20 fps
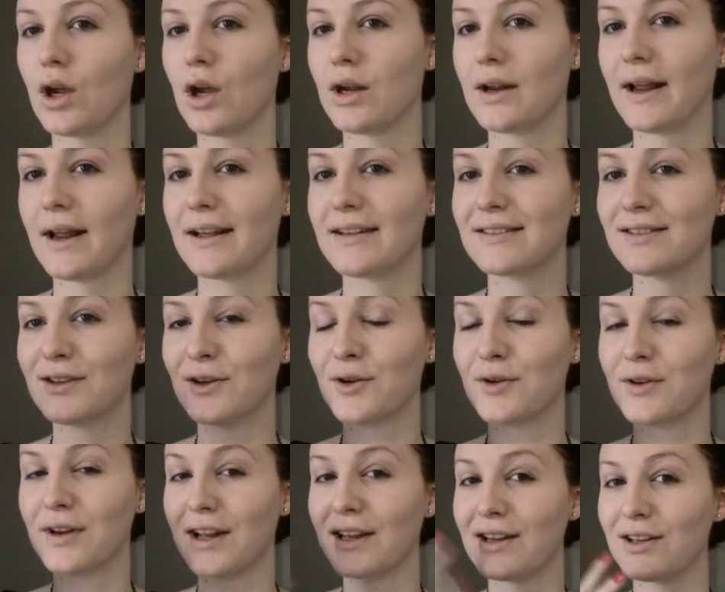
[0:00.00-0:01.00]
Okay,
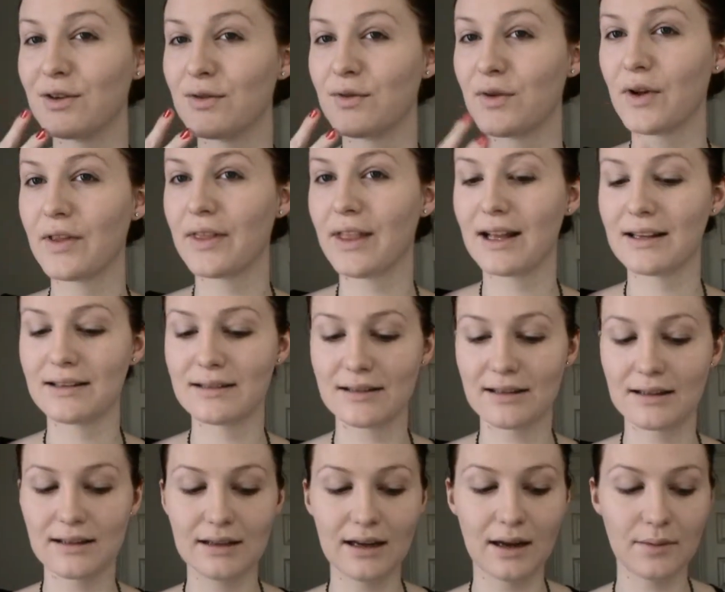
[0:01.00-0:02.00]
so now that you've got that
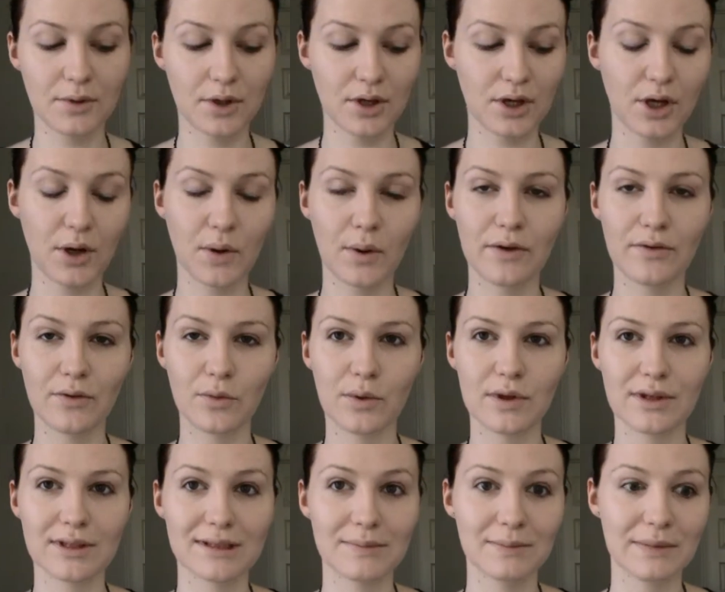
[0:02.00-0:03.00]
done, I'm going to go over
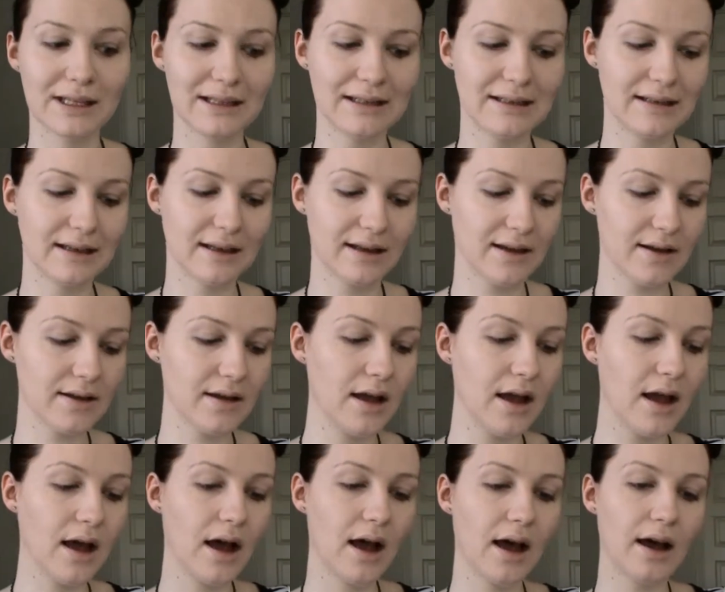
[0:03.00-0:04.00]
with some concealer.
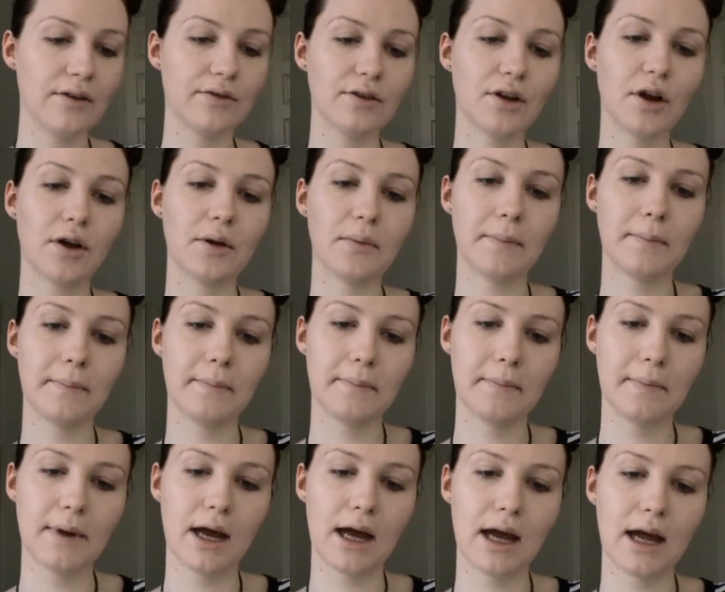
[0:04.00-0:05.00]
I've got
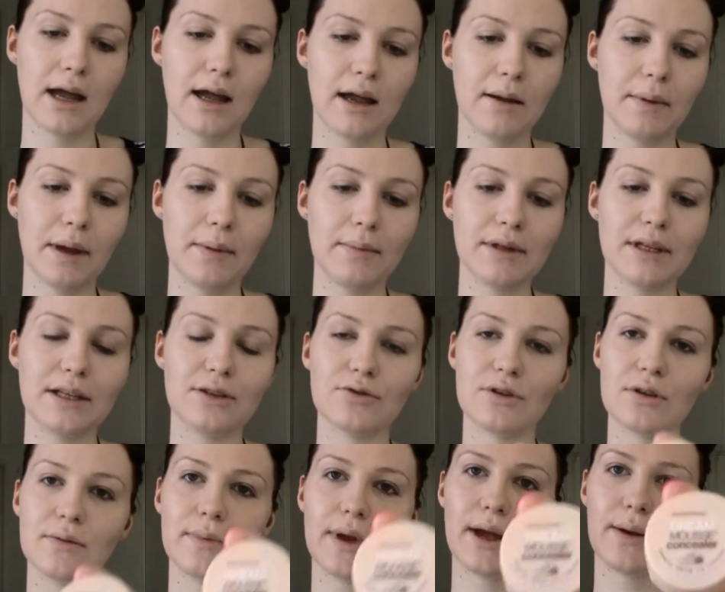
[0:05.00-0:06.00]
my Maybelline
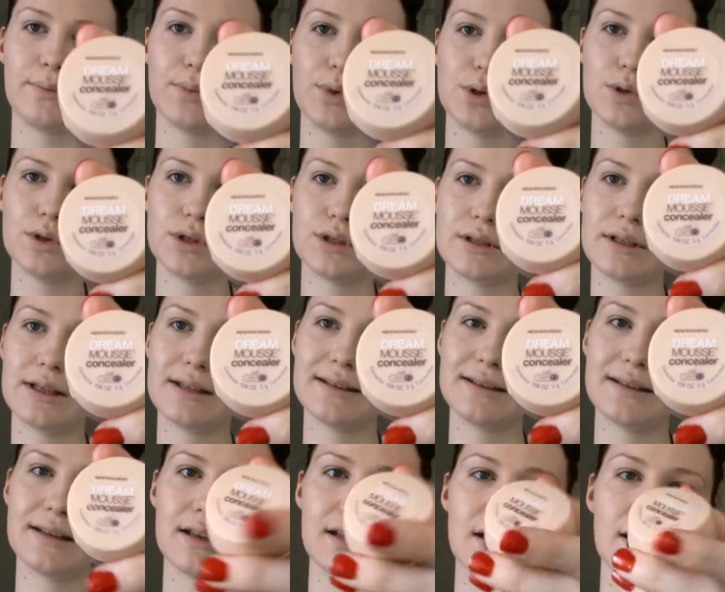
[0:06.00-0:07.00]
Dream Matte Mousse
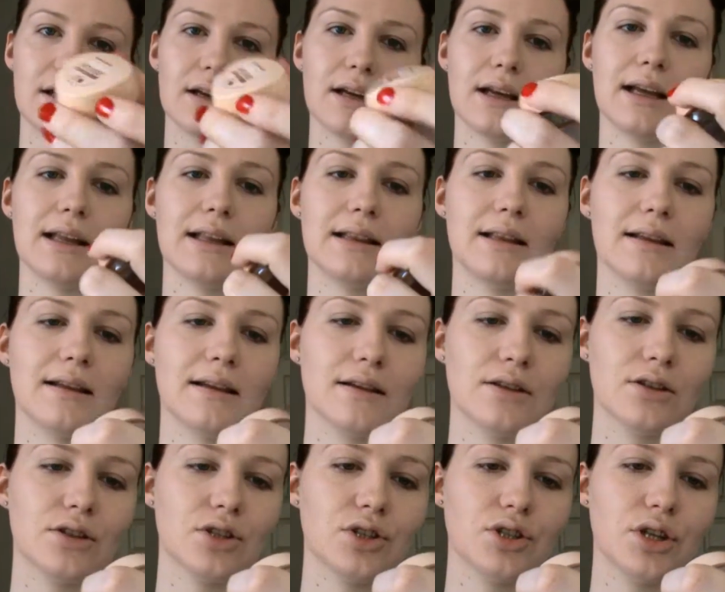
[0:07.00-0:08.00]
Concealer and
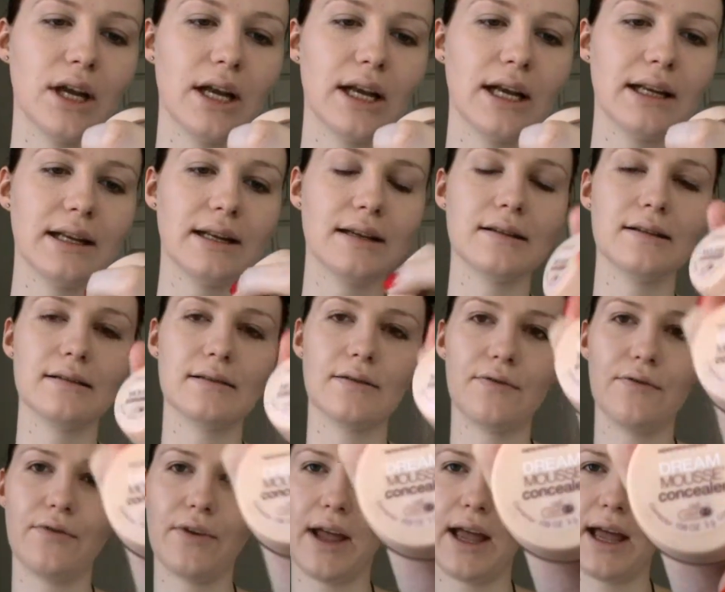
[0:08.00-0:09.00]
the shade is
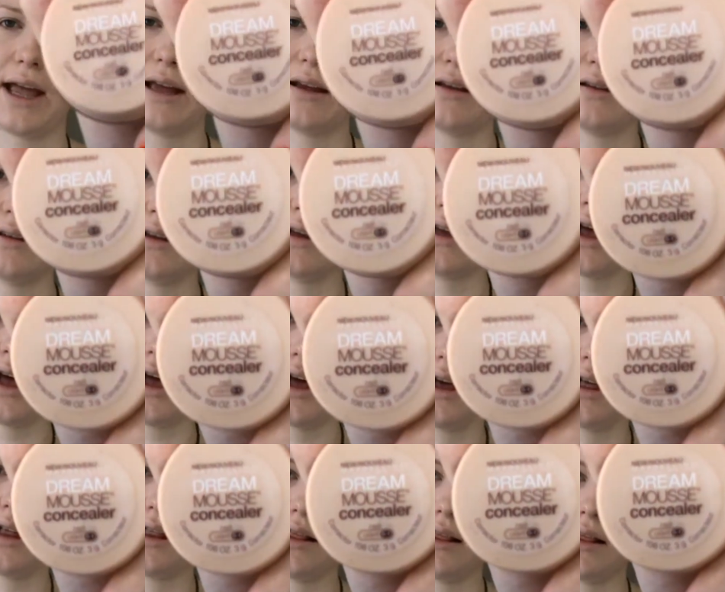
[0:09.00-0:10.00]
Fair.
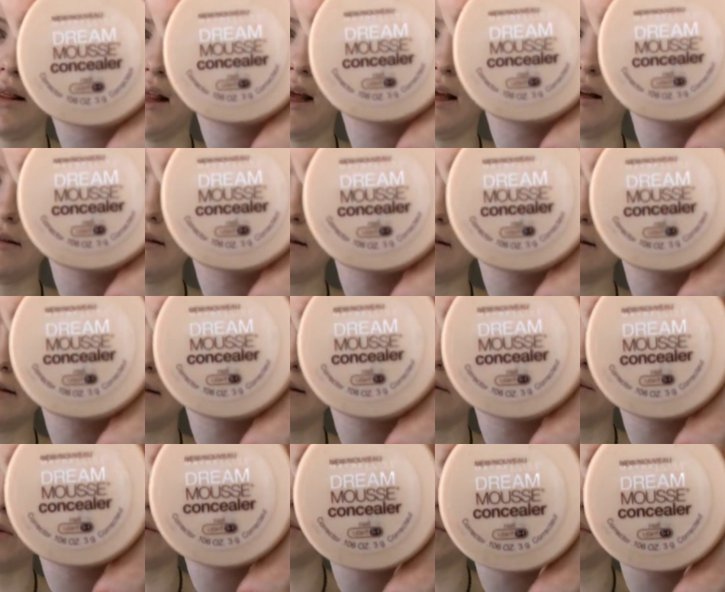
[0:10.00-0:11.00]
Light
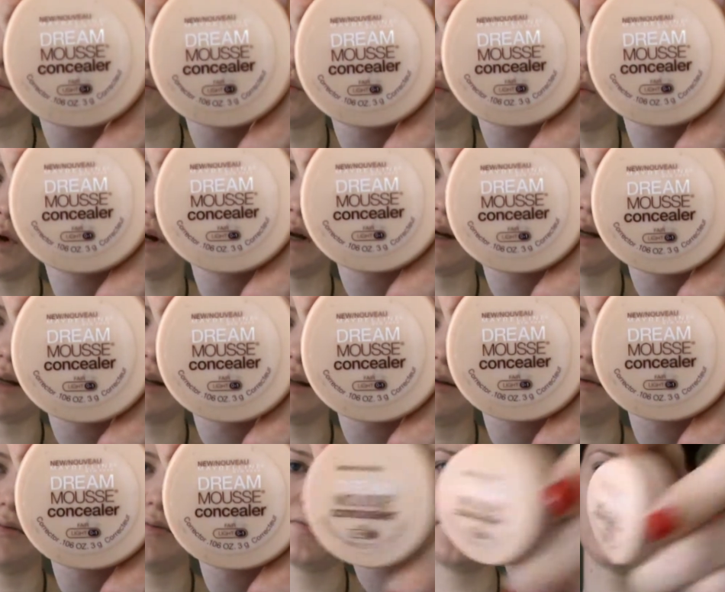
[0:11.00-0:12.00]
0 to
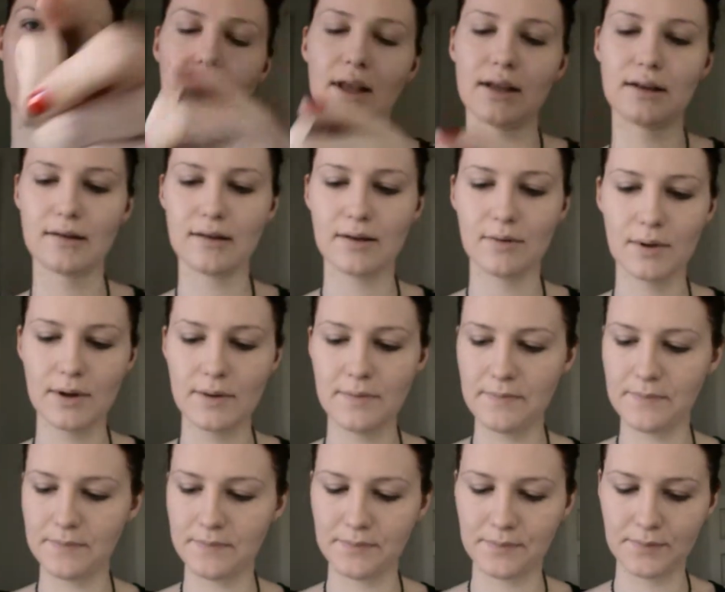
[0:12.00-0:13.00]
1, that's the
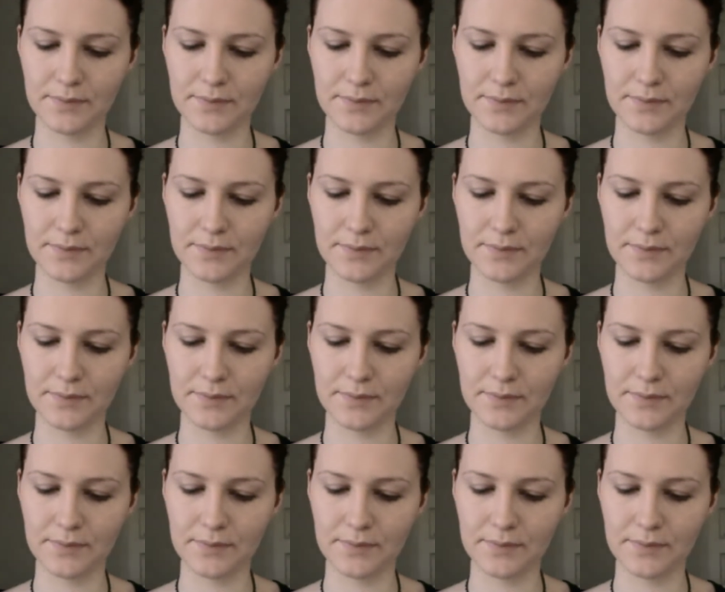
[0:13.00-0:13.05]
one,